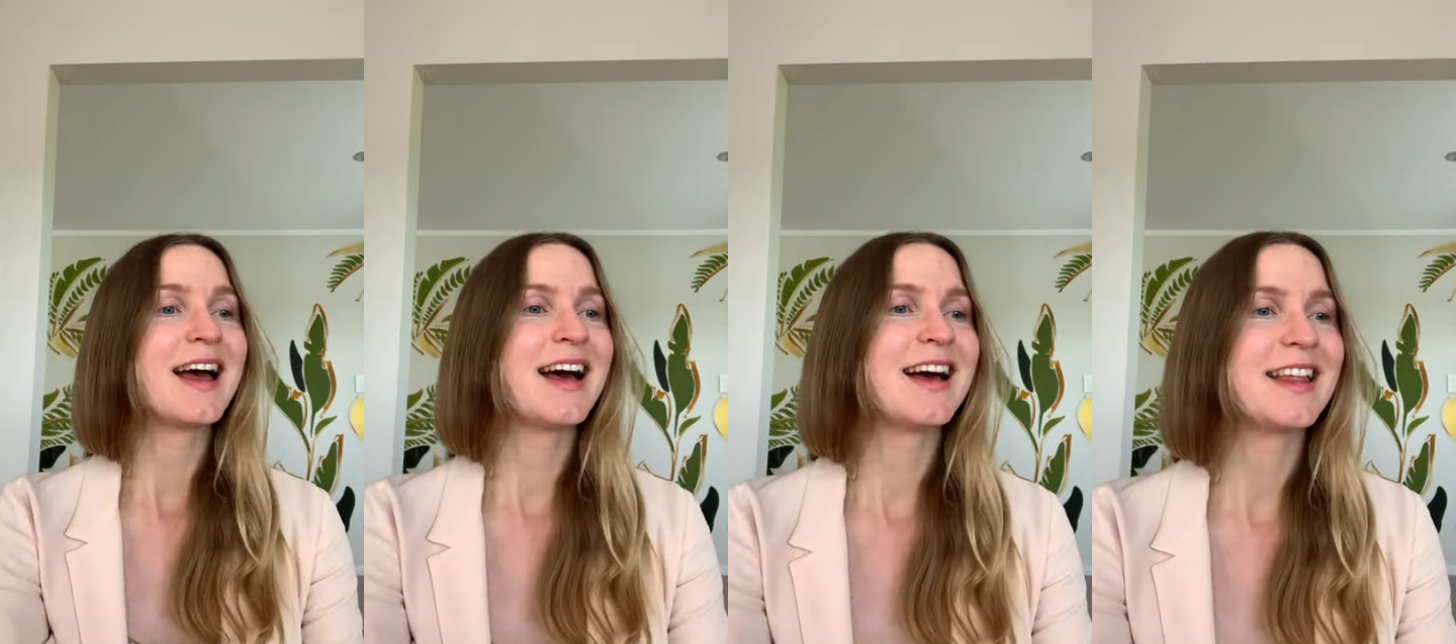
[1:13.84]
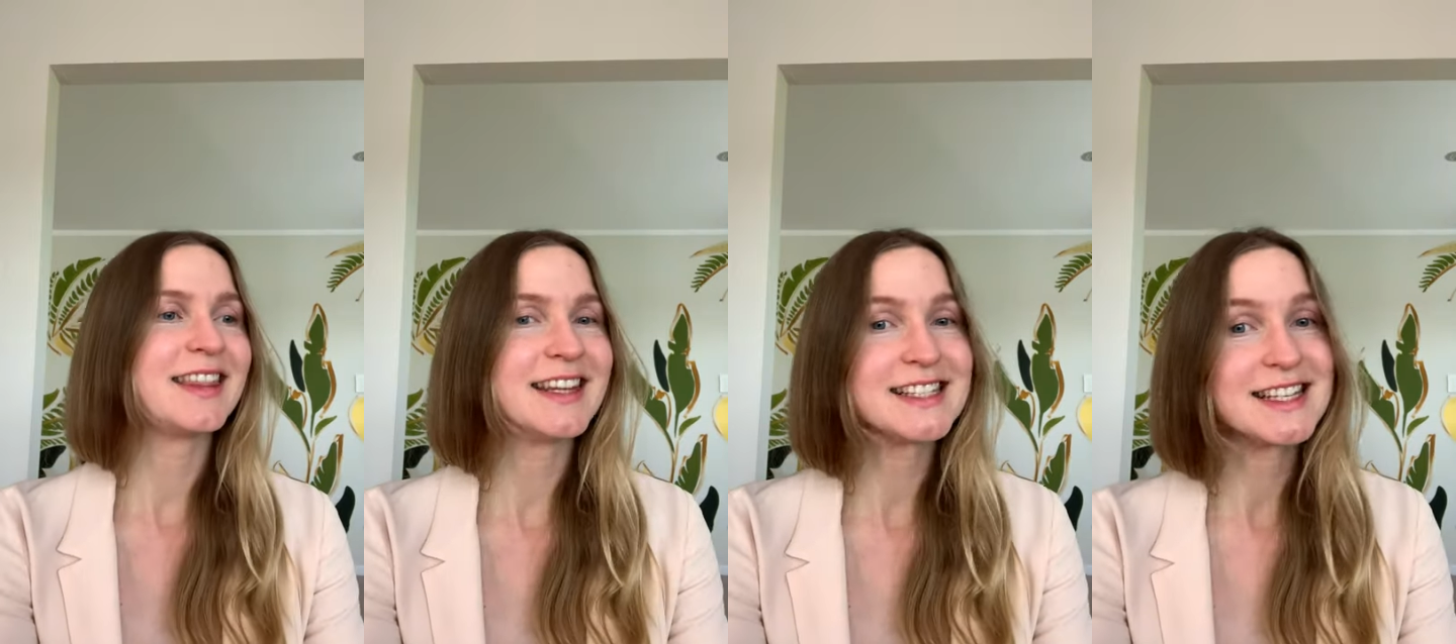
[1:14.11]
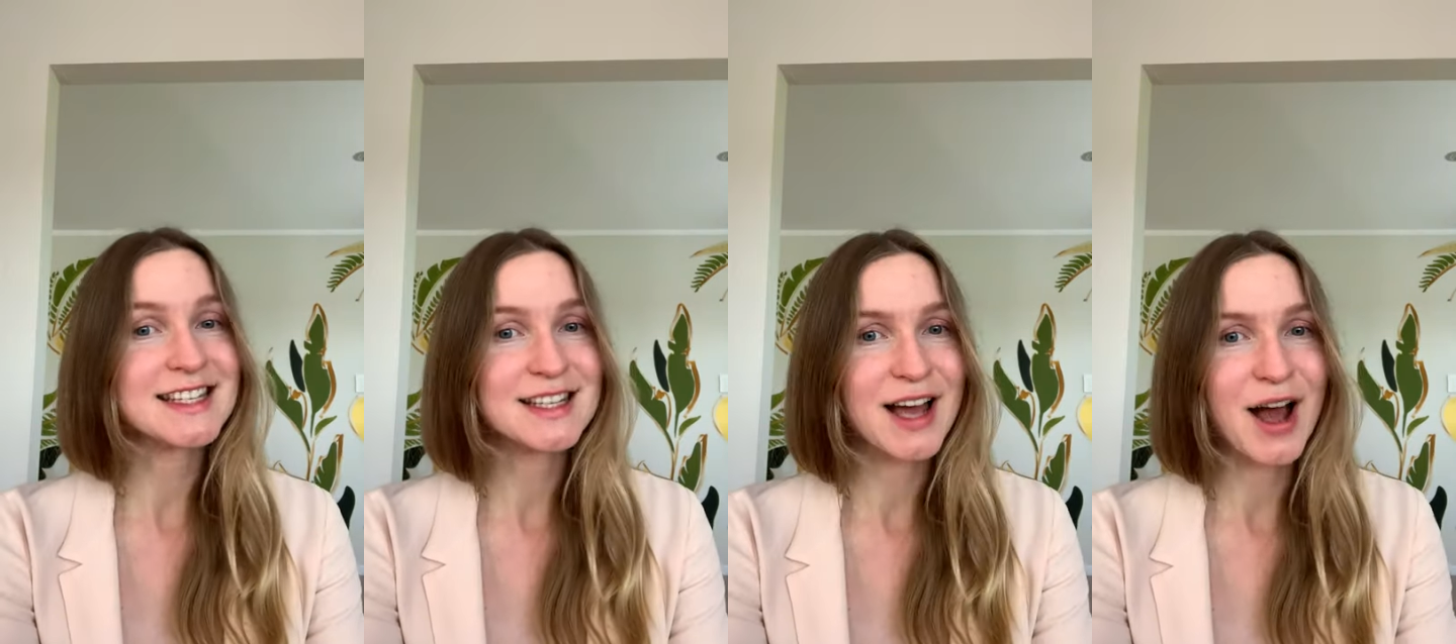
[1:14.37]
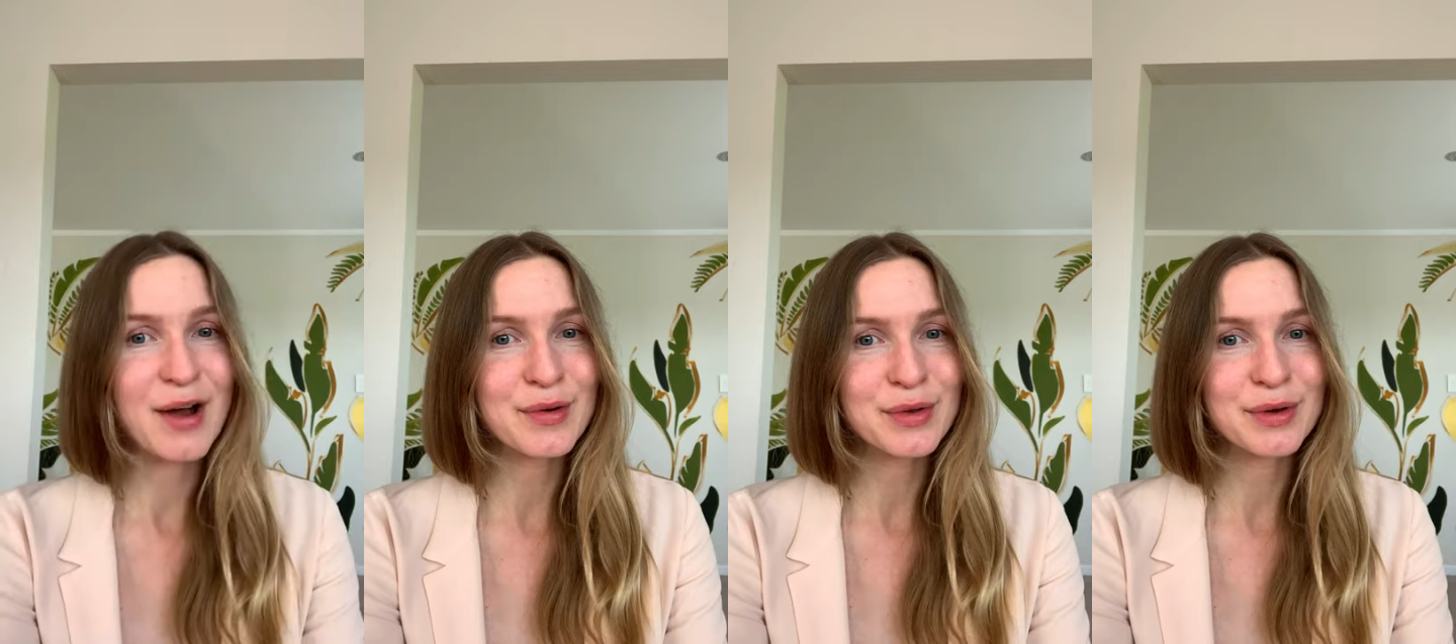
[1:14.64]
and uh, this is
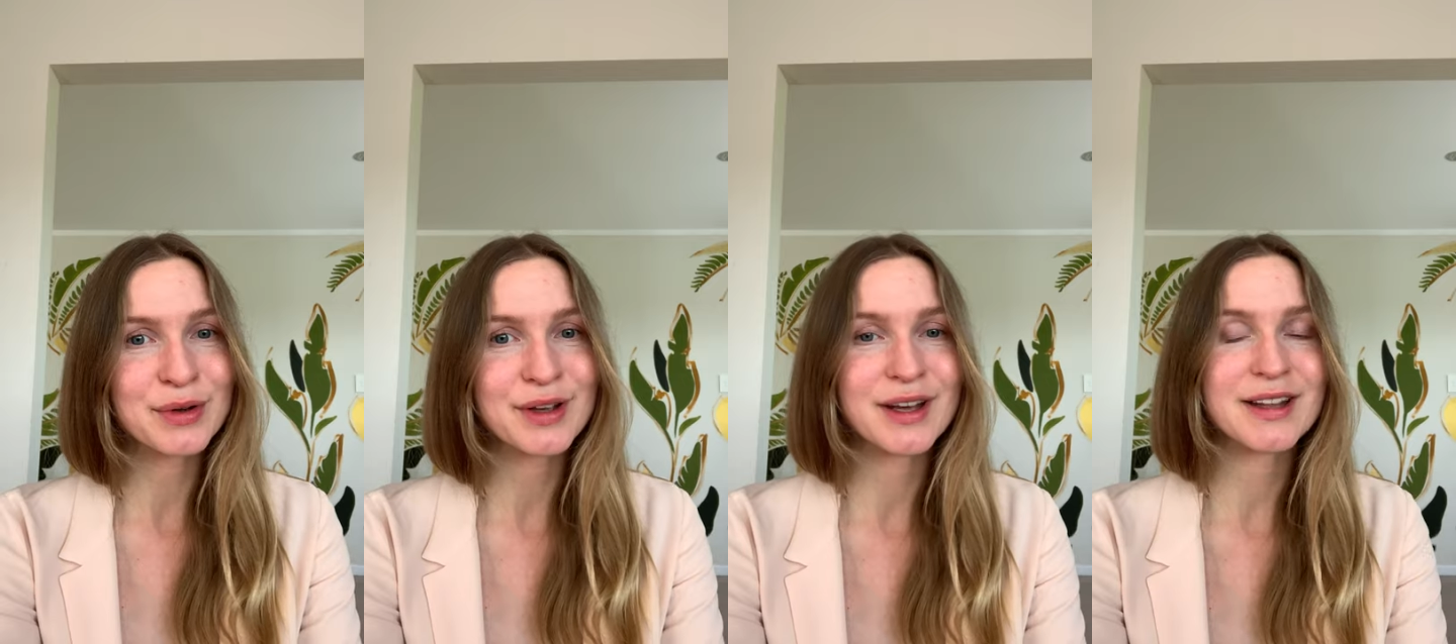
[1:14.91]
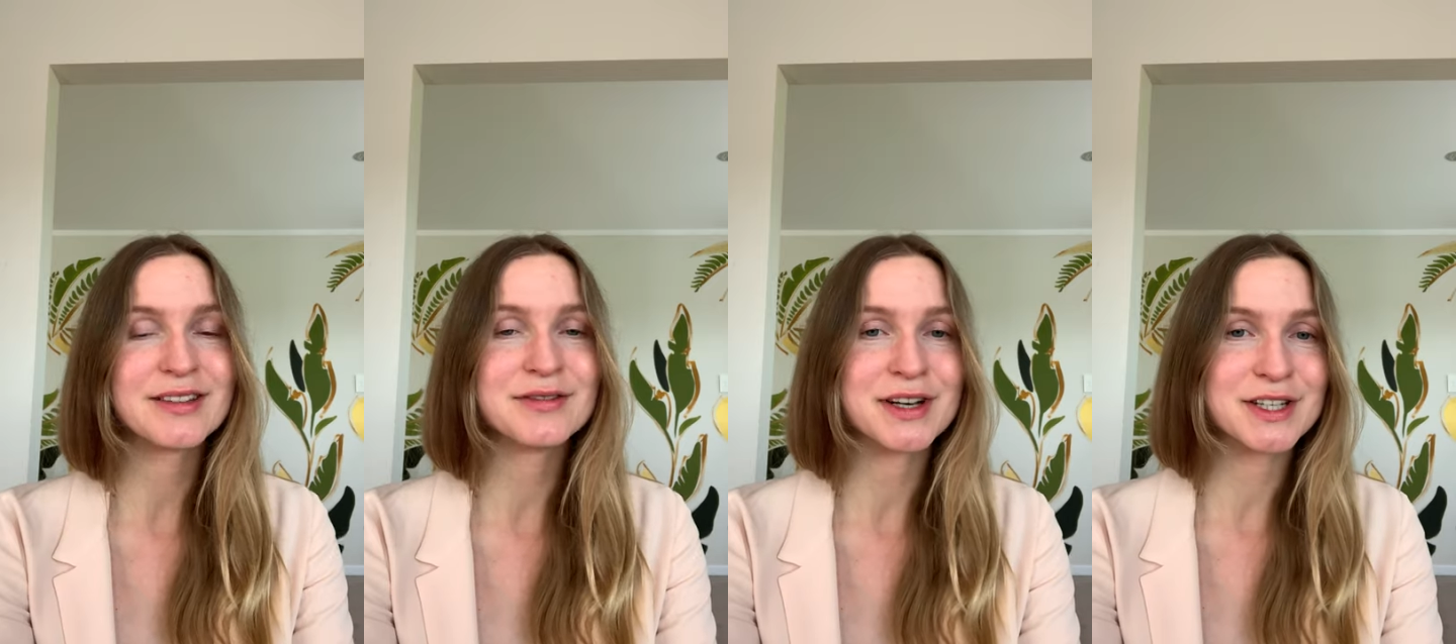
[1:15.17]
how you can